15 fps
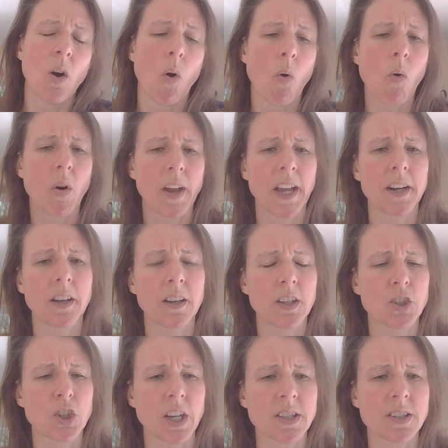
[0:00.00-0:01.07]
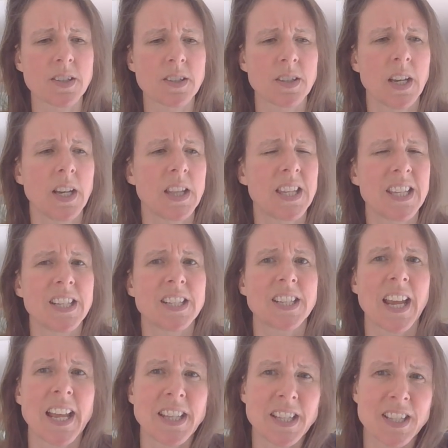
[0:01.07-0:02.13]
Or can I adjust the
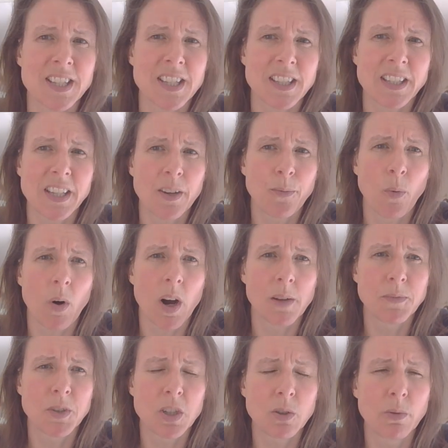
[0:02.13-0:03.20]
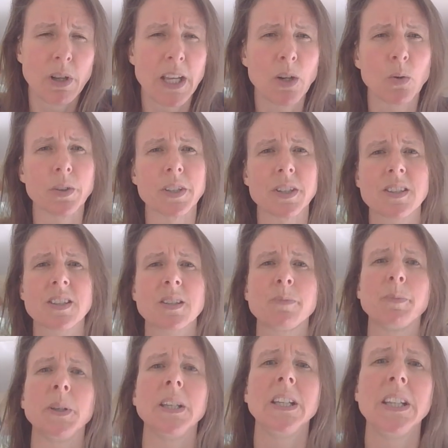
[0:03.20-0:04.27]
intensity of what I'm doing or the
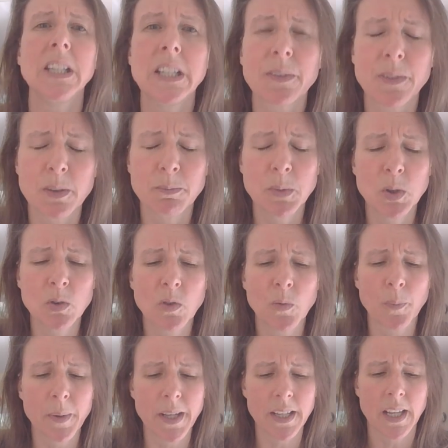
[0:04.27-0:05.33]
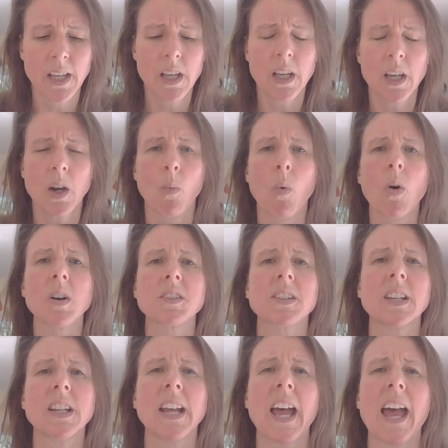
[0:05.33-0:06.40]
speed of the movement? What's
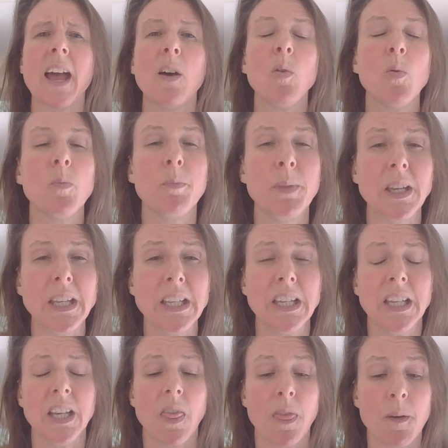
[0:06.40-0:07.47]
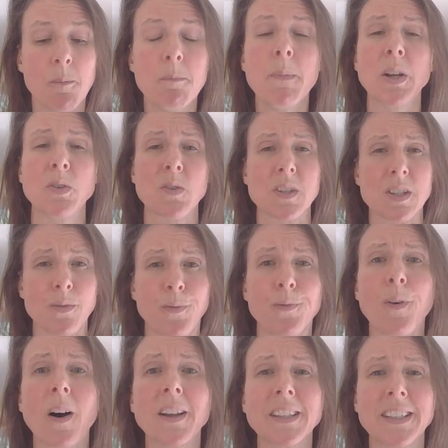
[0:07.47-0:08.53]
going to help me the most to
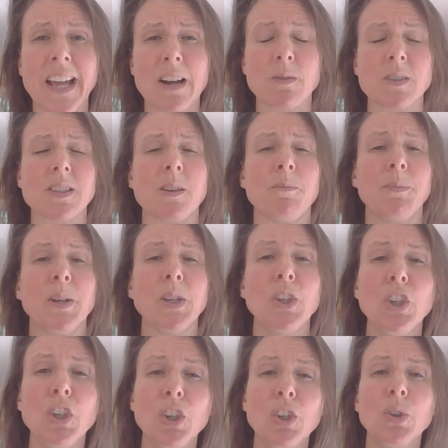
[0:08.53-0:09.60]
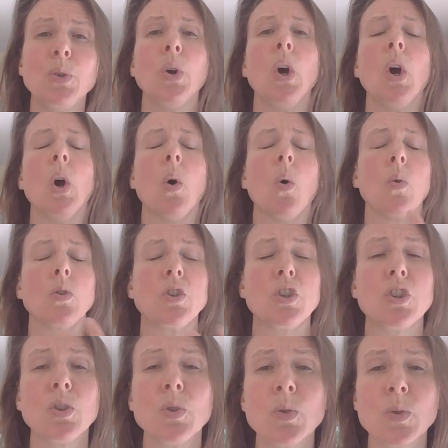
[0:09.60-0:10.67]
find out something new or
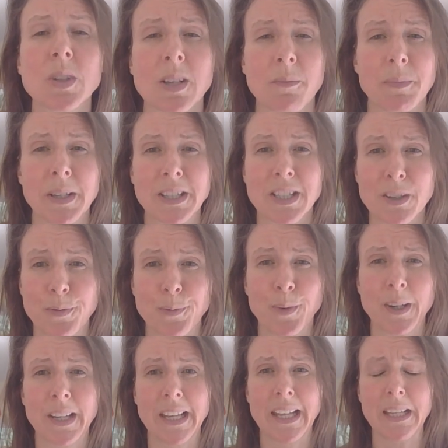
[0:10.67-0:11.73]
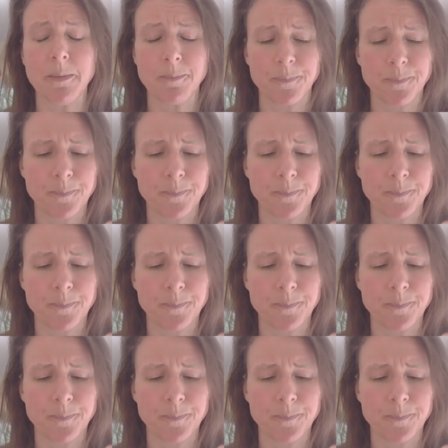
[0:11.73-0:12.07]
do something differently